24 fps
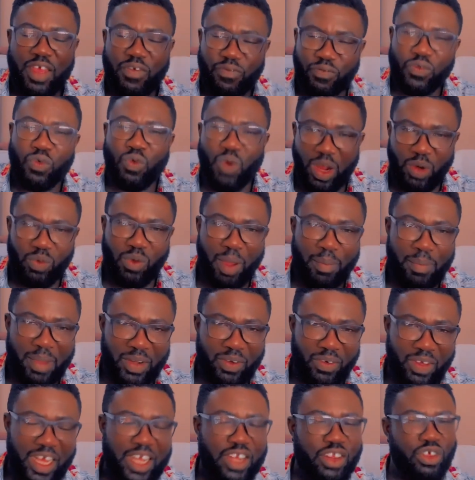if you are
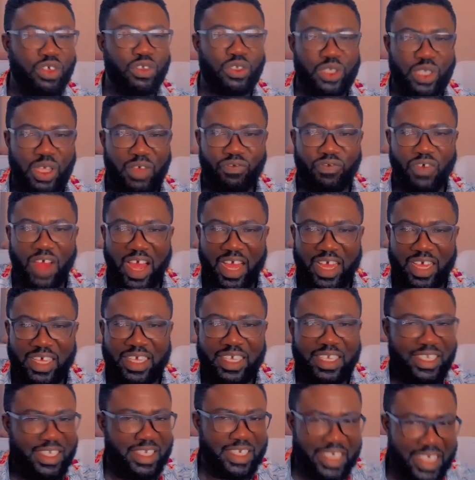Waban and your chefer
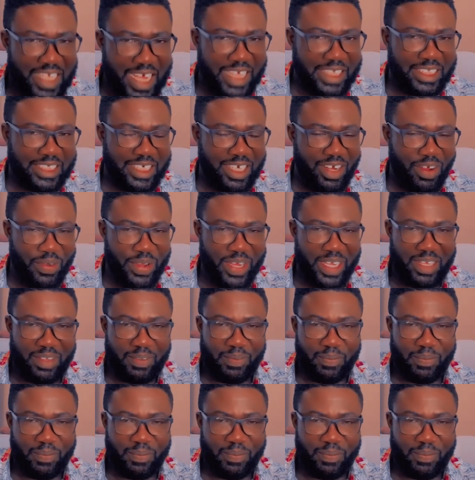near Chiavi,